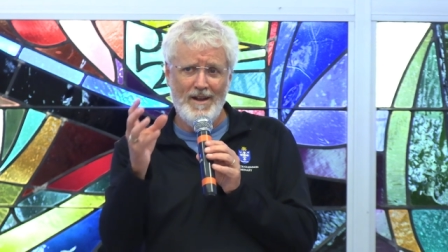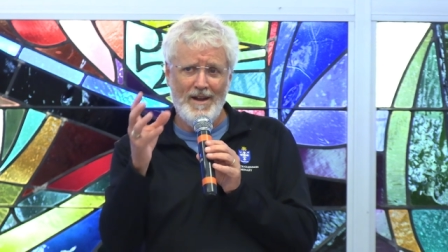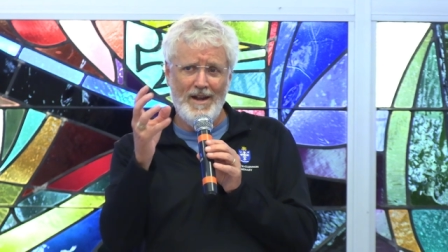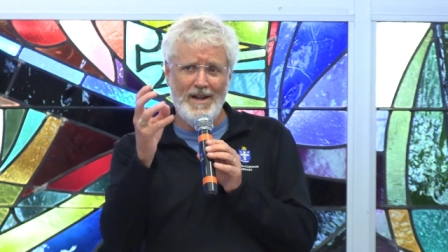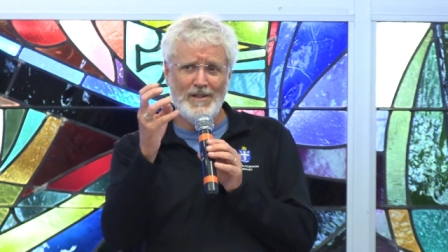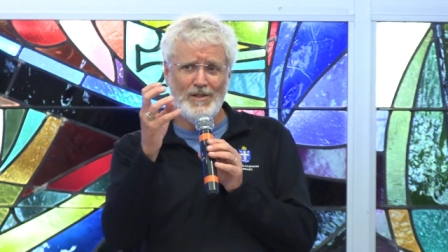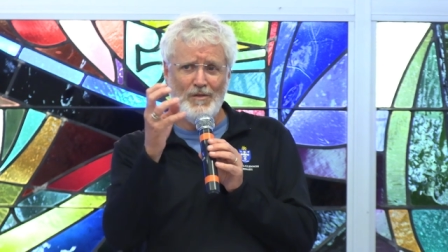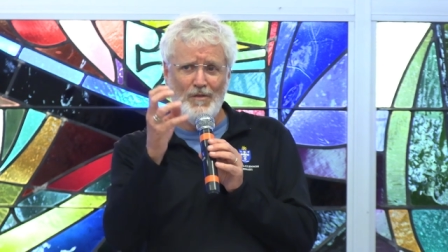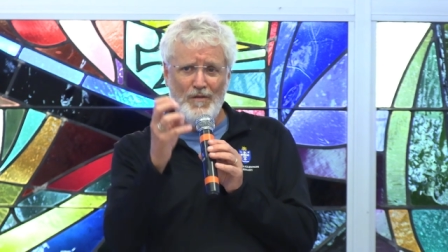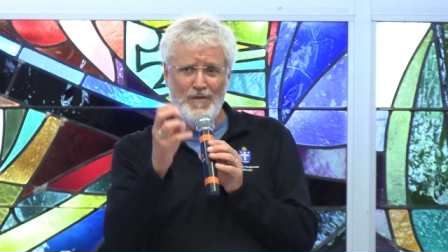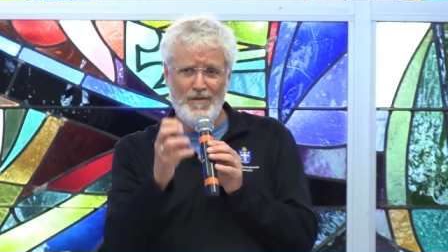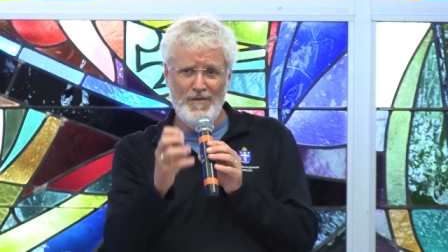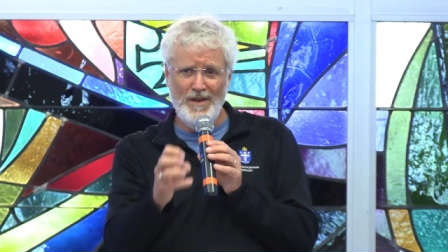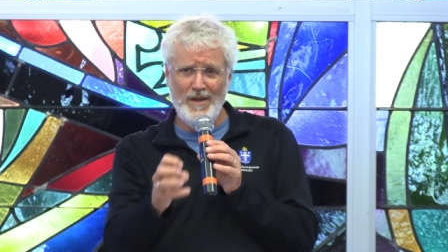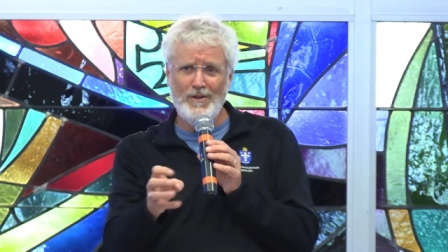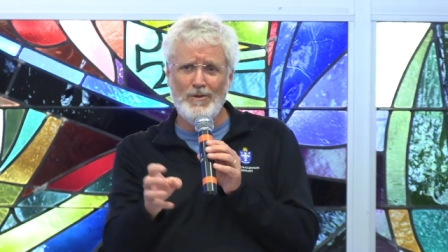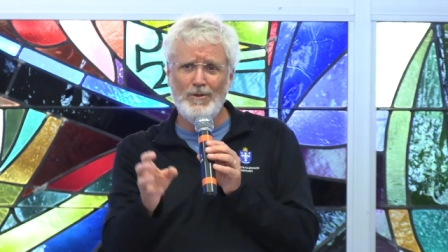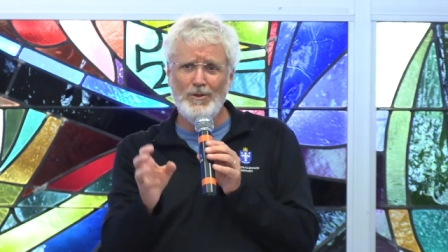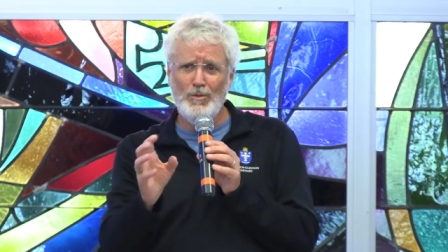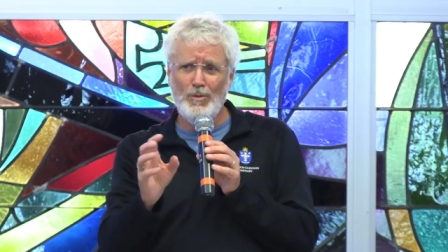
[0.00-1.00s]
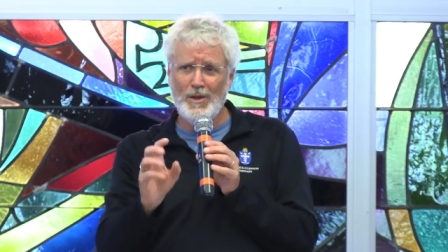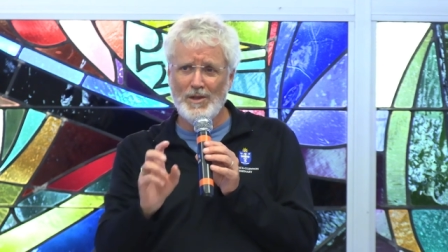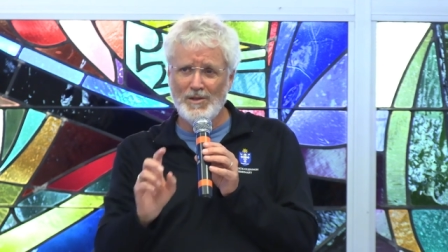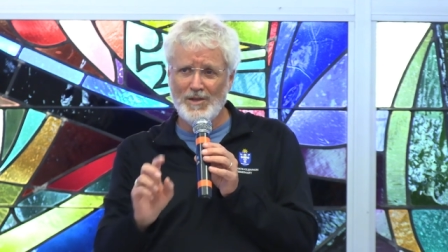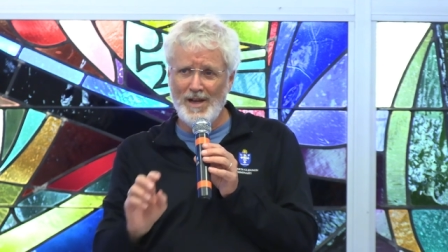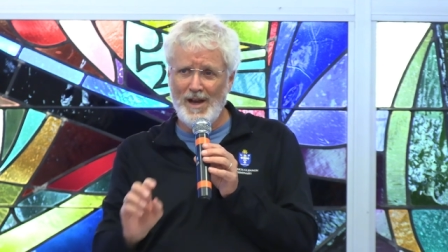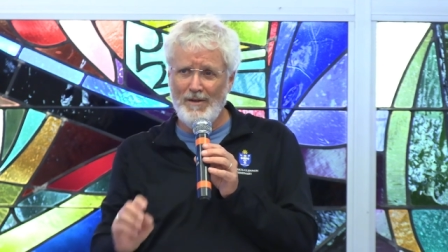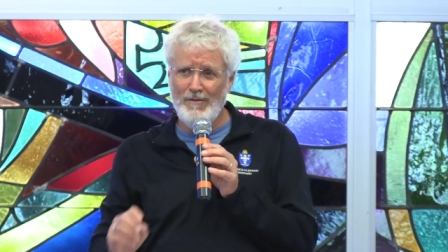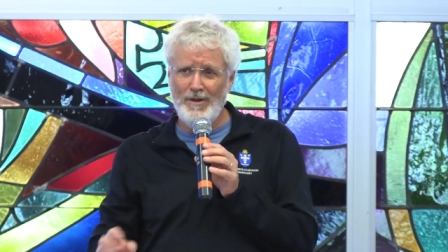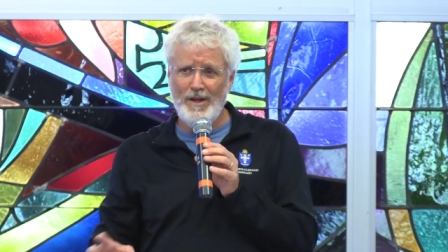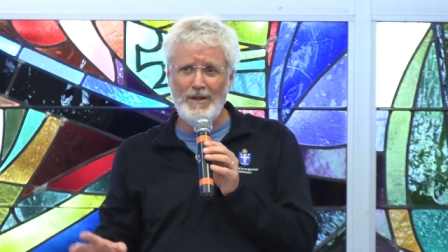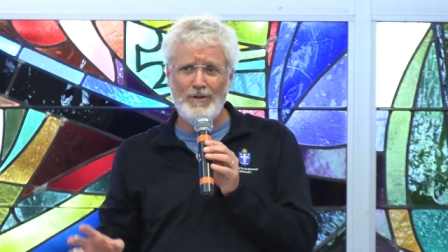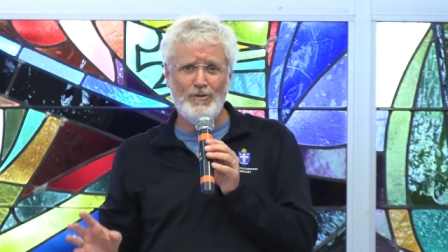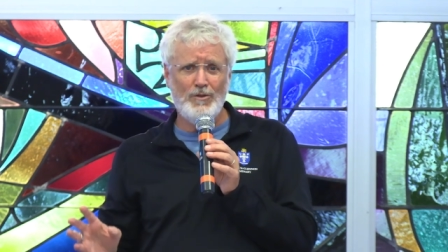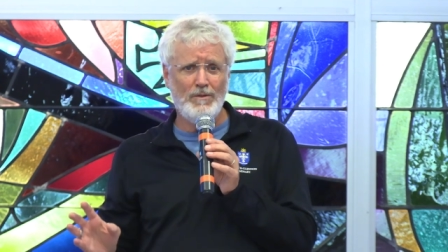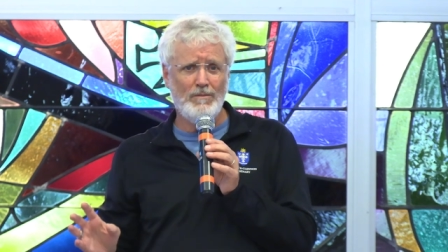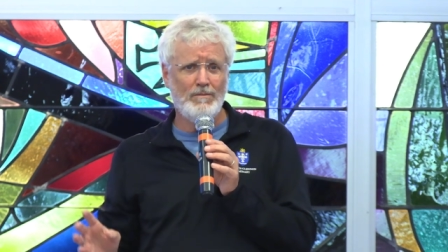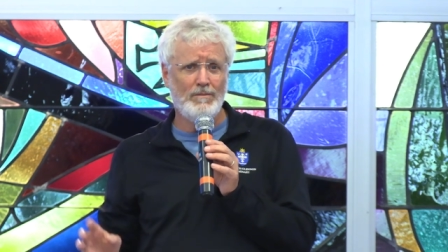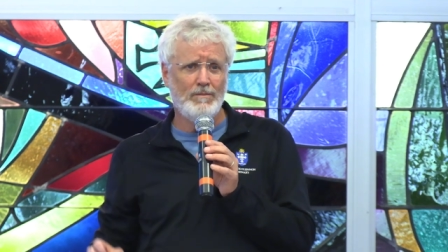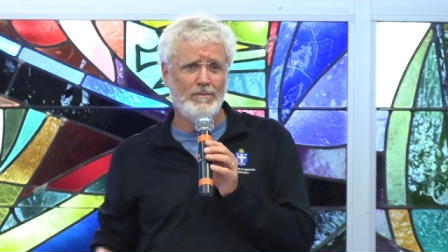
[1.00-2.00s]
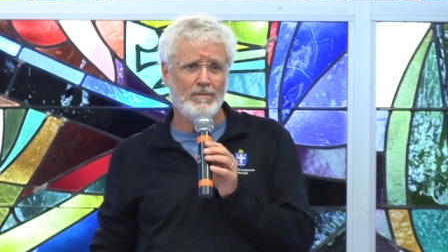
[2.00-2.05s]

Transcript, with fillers: as filled with salvation?